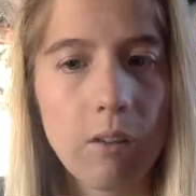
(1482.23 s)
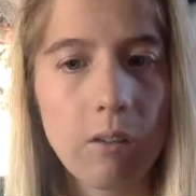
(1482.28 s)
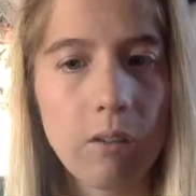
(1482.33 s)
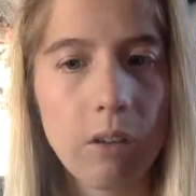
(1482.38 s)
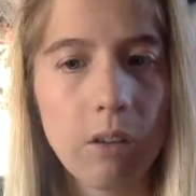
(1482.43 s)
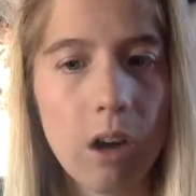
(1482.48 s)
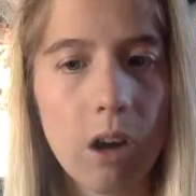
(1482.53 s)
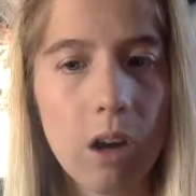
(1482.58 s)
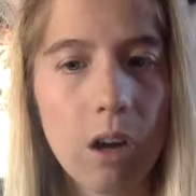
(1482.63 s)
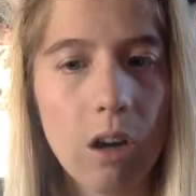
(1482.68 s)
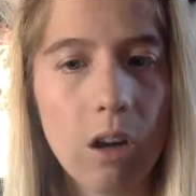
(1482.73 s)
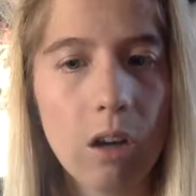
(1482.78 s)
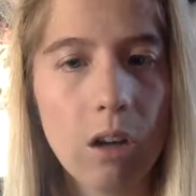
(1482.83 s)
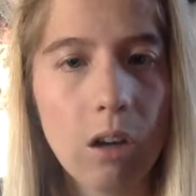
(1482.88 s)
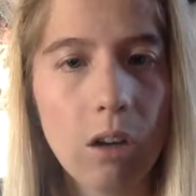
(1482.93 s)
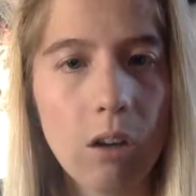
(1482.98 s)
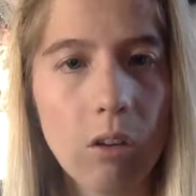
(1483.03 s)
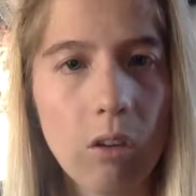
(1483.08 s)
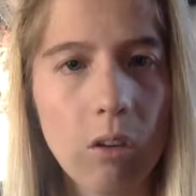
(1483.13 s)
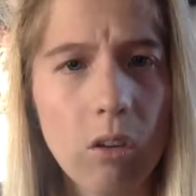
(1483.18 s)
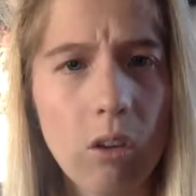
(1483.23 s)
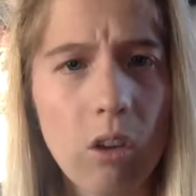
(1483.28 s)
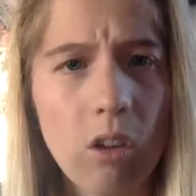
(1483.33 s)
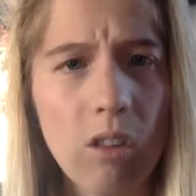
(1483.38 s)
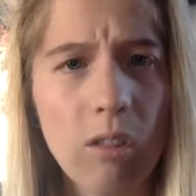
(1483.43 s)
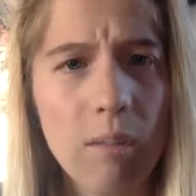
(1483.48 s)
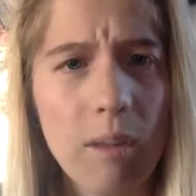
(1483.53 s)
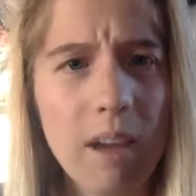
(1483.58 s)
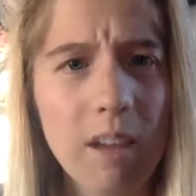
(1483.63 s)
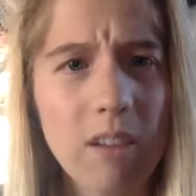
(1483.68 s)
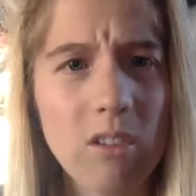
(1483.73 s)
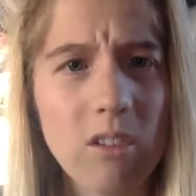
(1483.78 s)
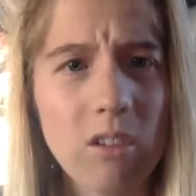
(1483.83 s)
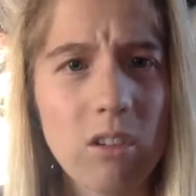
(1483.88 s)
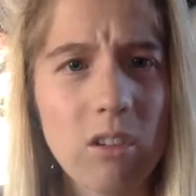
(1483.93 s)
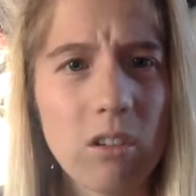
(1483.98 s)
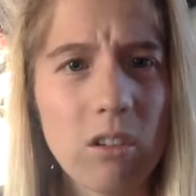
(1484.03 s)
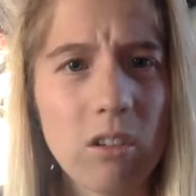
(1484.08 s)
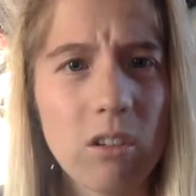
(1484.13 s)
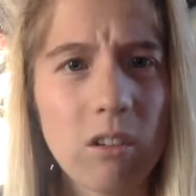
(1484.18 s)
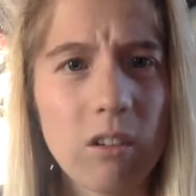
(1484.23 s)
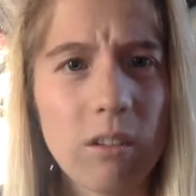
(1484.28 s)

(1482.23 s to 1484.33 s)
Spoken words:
for the card? Are those all the matches?